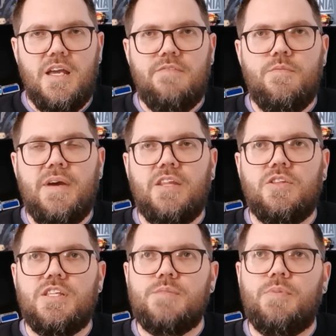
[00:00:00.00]
If you made
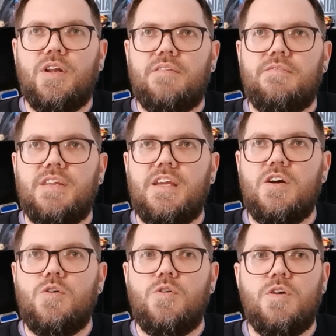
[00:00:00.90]
it to this part of the
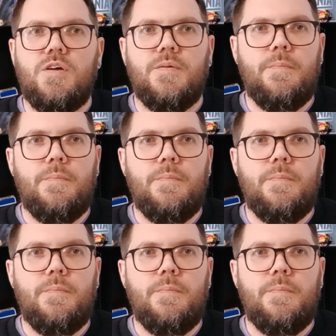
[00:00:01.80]
video,